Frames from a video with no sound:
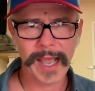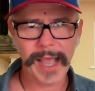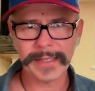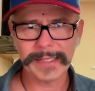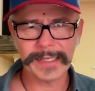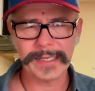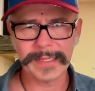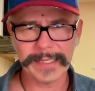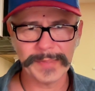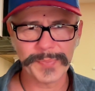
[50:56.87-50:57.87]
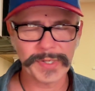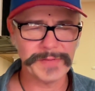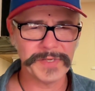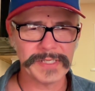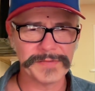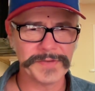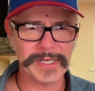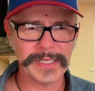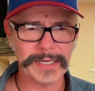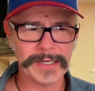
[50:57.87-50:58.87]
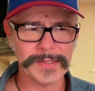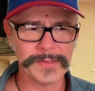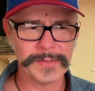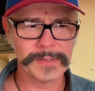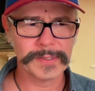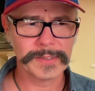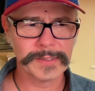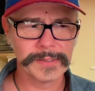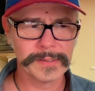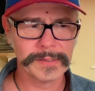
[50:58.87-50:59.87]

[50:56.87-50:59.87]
I did in the previous videos,